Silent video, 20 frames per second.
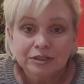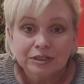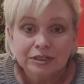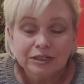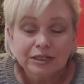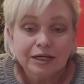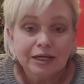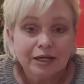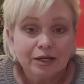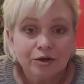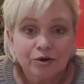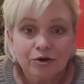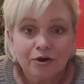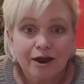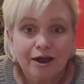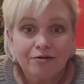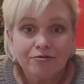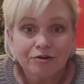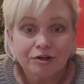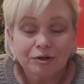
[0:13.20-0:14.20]
And I had a
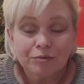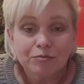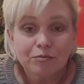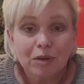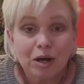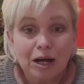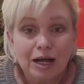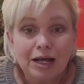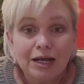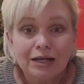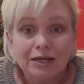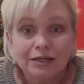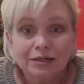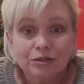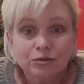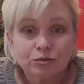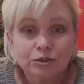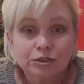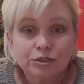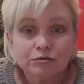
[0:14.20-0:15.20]
craft in mind.
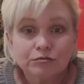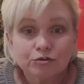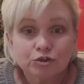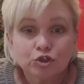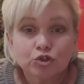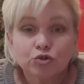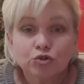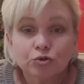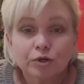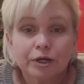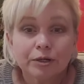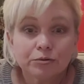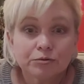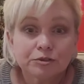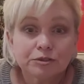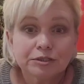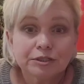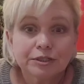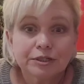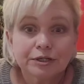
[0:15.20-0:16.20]
I wasn't sure how it
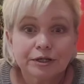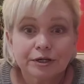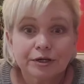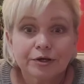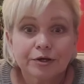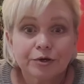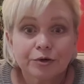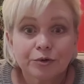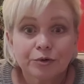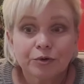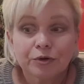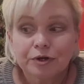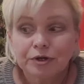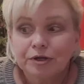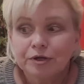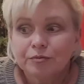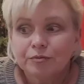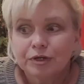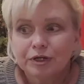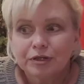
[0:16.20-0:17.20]
was going to go.
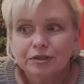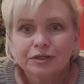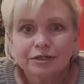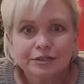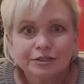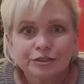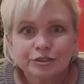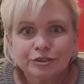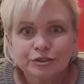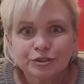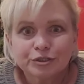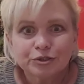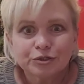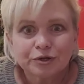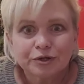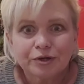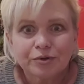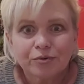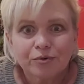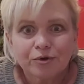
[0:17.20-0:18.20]
But I think it's going to turn
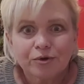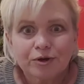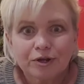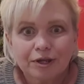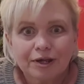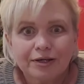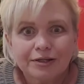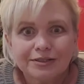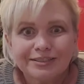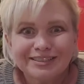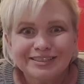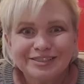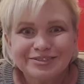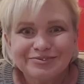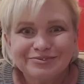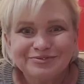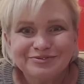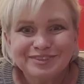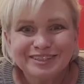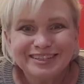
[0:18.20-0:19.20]
out real nice.
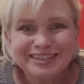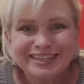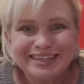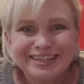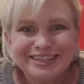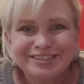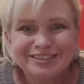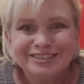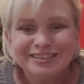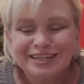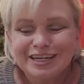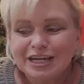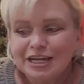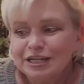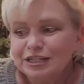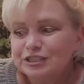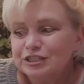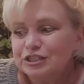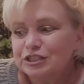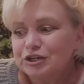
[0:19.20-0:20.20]
Okay.
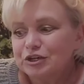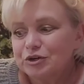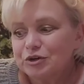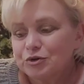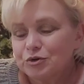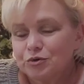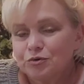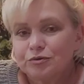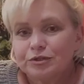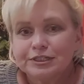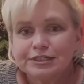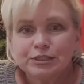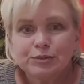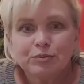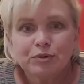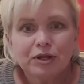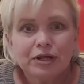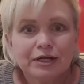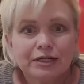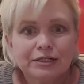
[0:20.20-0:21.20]
So the
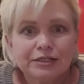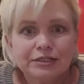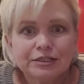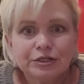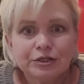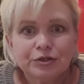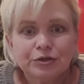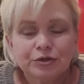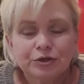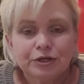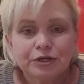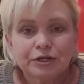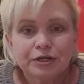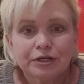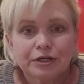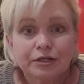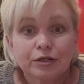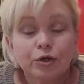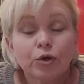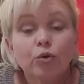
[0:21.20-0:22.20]
supplies that you're going to
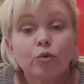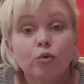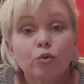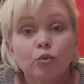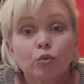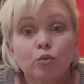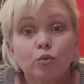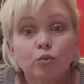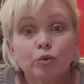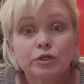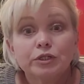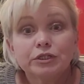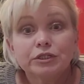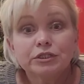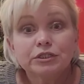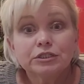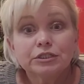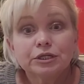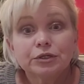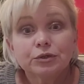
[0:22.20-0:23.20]
need. Oh, I
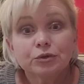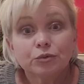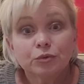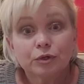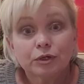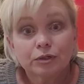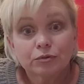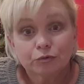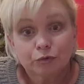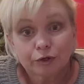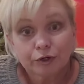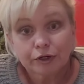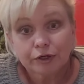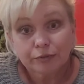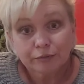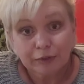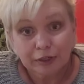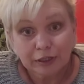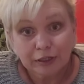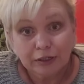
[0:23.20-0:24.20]
need to tell you what we're going
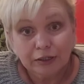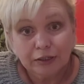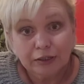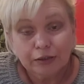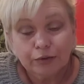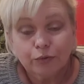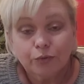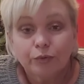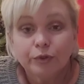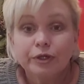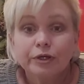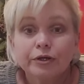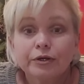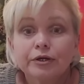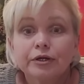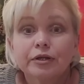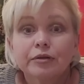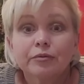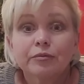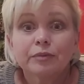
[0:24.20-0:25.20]
to make. We are
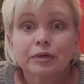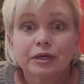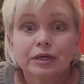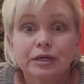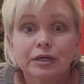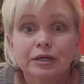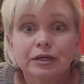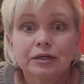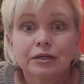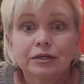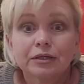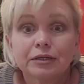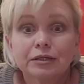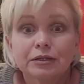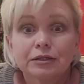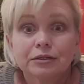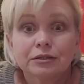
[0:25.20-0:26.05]
going to make